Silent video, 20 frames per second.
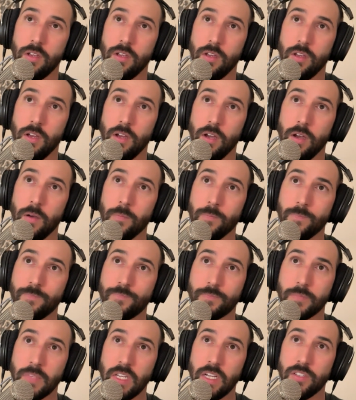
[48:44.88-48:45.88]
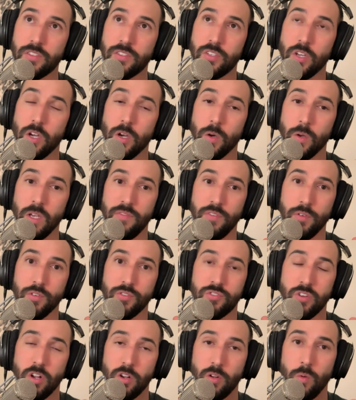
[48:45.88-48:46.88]
Um, and so, if you
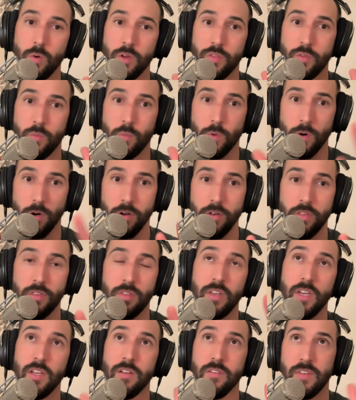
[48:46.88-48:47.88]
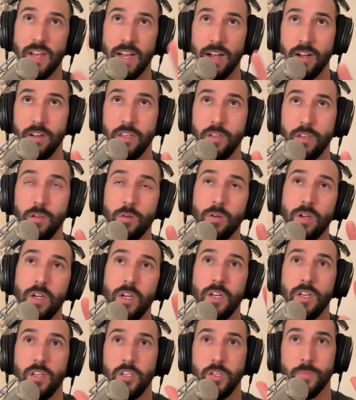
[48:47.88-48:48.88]
struggle with worth and value,
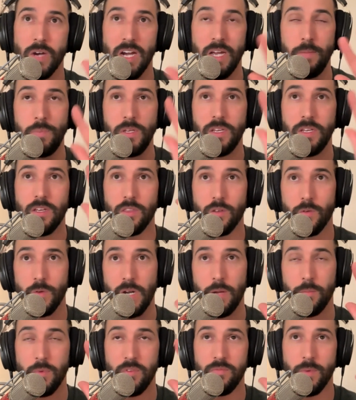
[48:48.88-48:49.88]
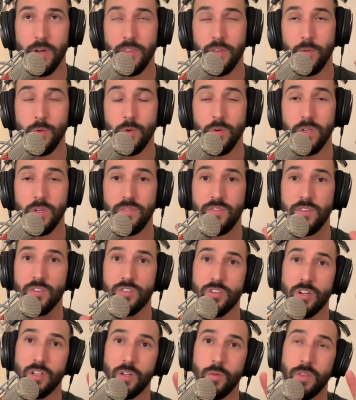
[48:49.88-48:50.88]
you might be in the realm of mother wound. If you're
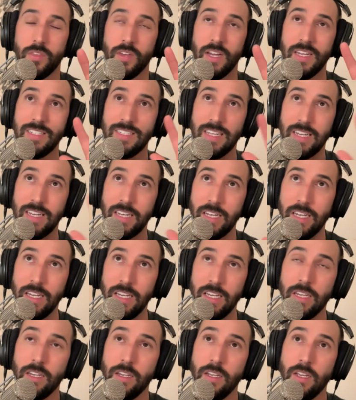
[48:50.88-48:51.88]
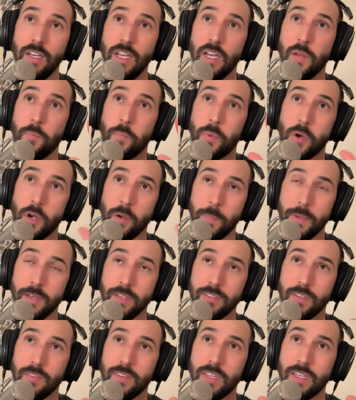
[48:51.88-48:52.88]
struggling with identity and
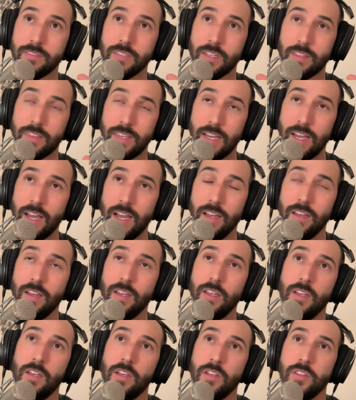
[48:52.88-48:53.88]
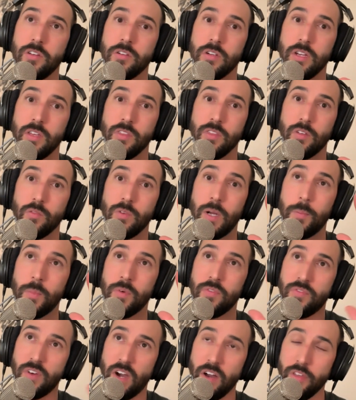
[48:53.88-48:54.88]
purpose and things like that, you're in the realm
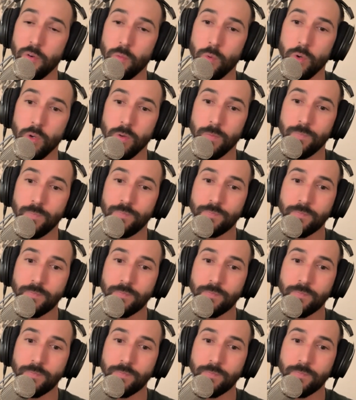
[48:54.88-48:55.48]
of father wound.